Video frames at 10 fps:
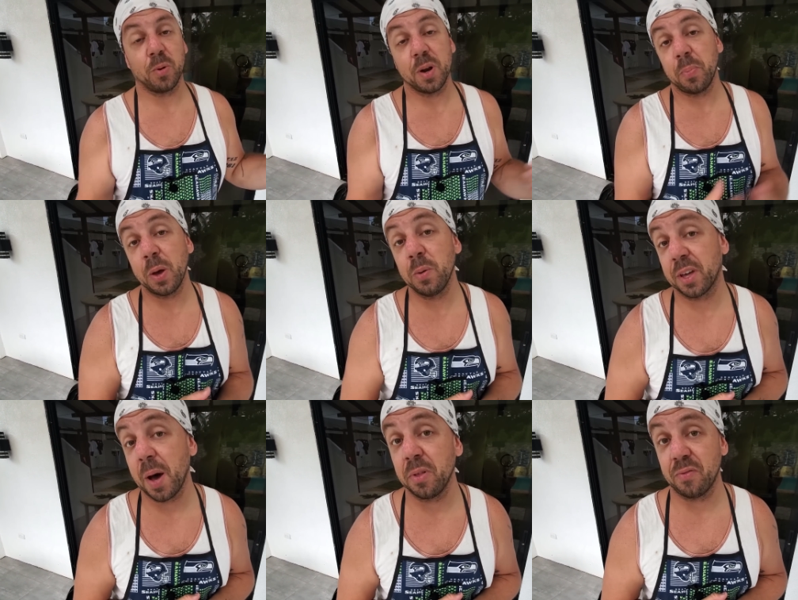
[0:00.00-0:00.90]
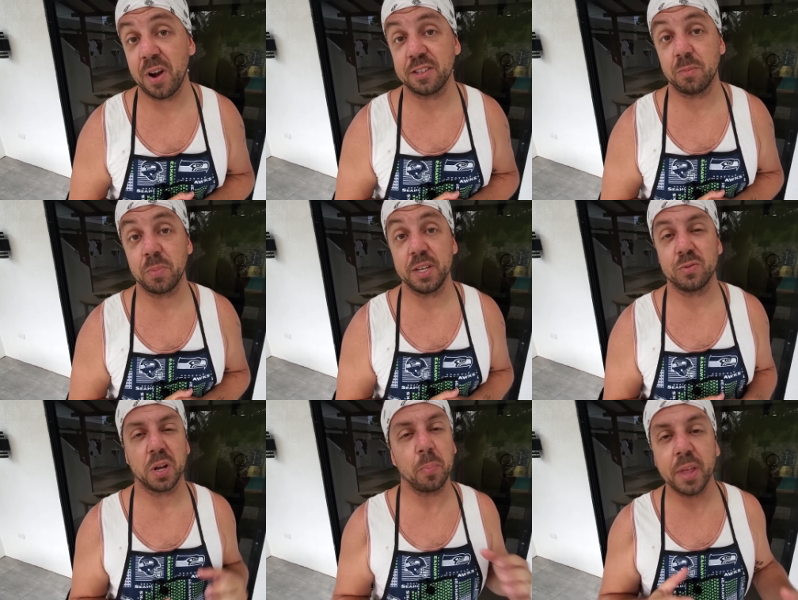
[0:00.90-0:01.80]
We're gonna play with a couple of
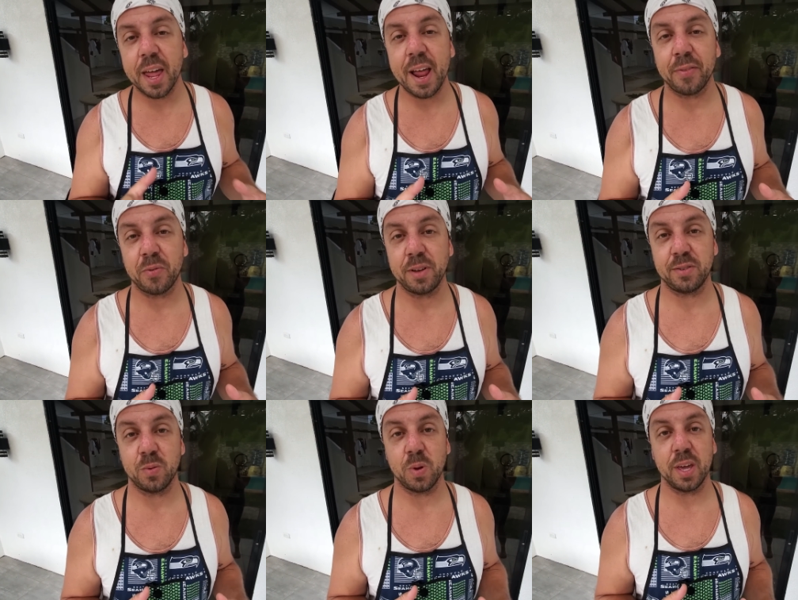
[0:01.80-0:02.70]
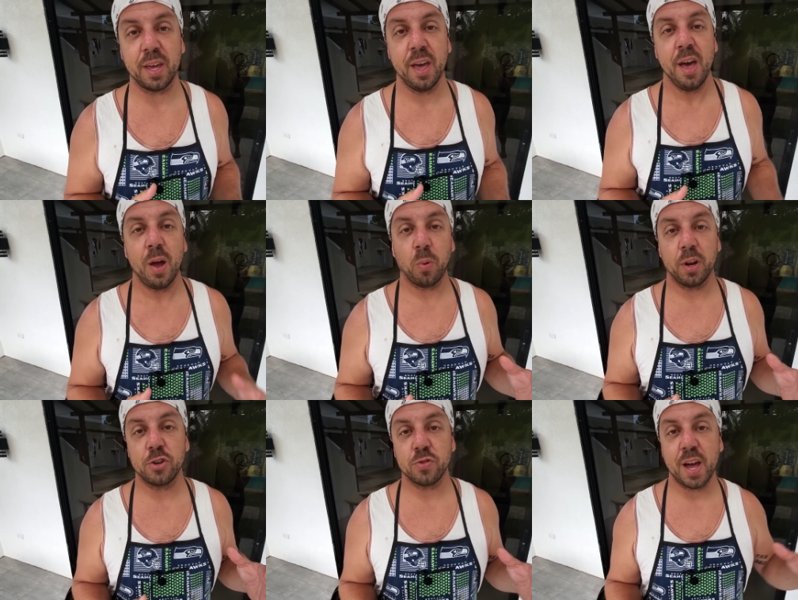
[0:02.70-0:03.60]
recipes, we're gonna plan out the rest of the week, and we're
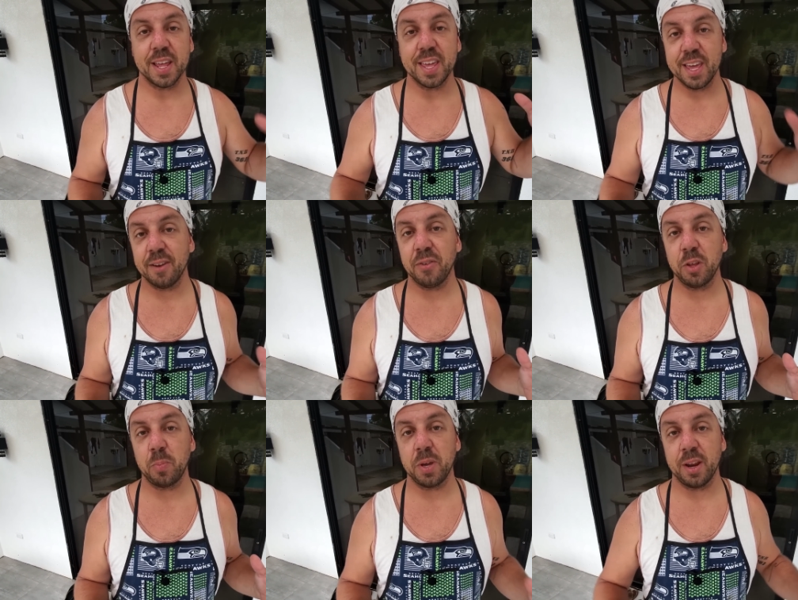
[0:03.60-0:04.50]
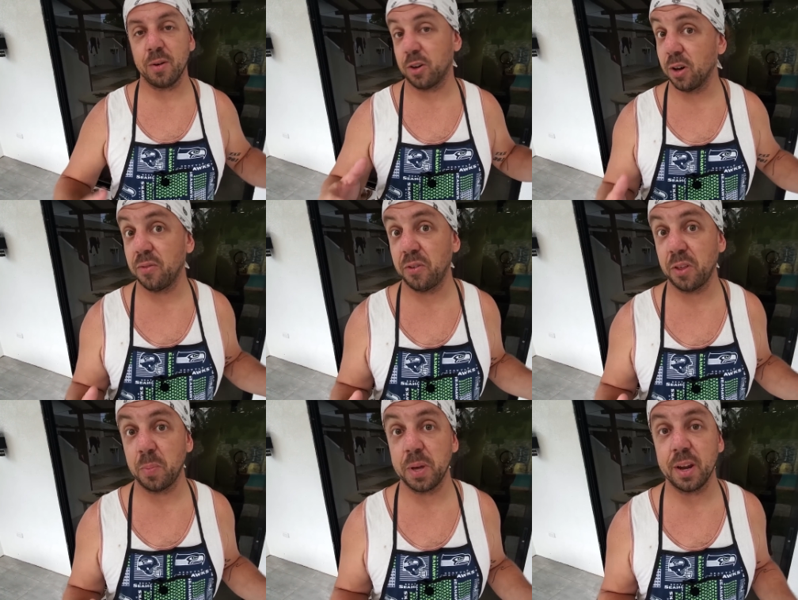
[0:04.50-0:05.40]
gonna try to eat Filipino, cook
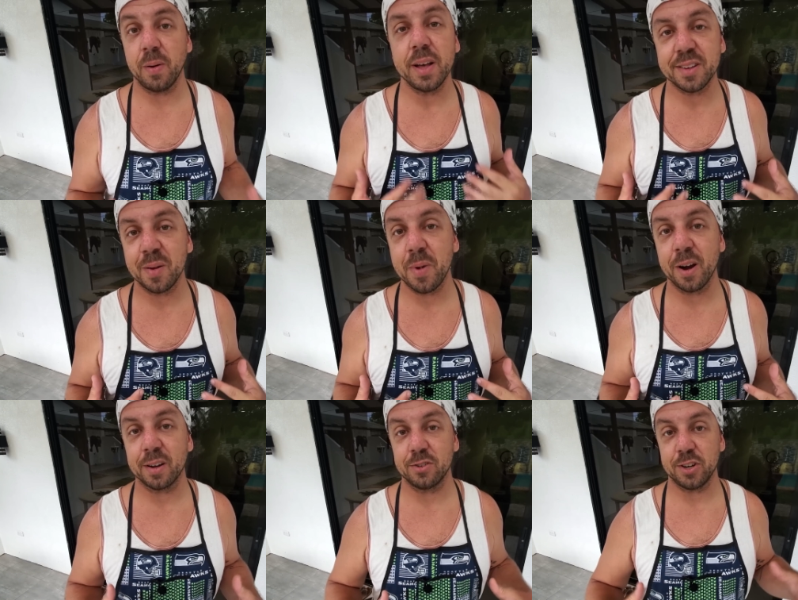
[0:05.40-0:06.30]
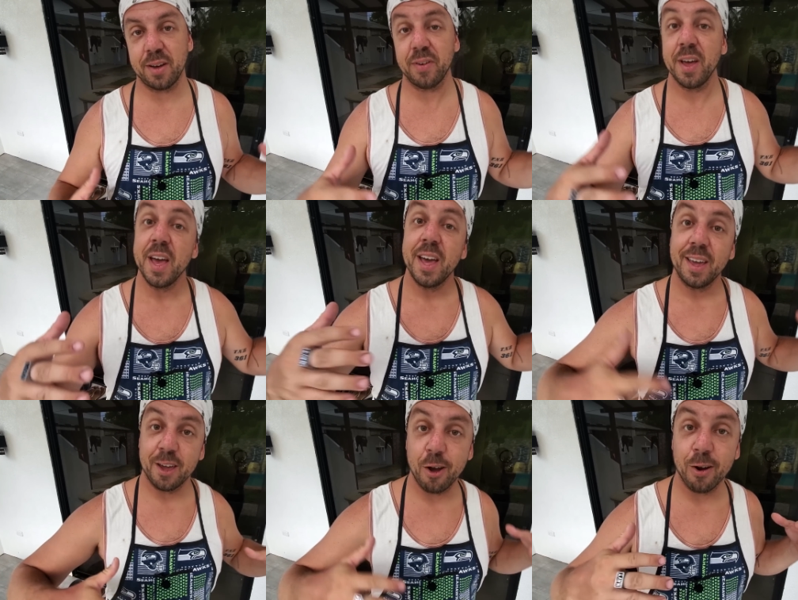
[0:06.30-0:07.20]
Filipino as an American chef
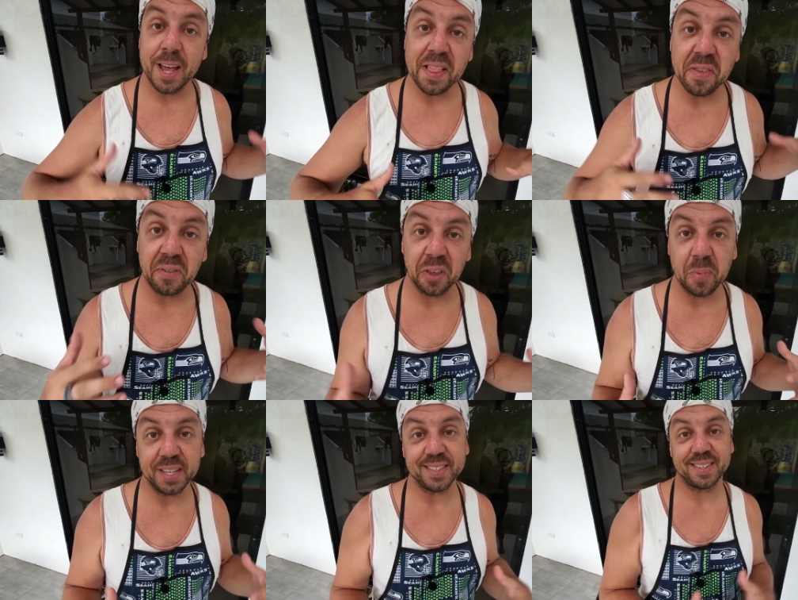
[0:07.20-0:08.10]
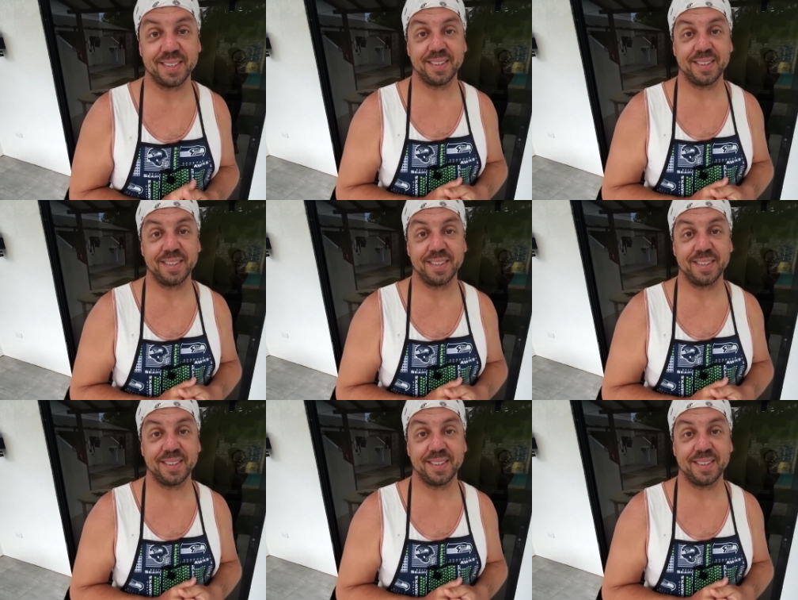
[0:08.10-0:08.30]
here in the Philippines.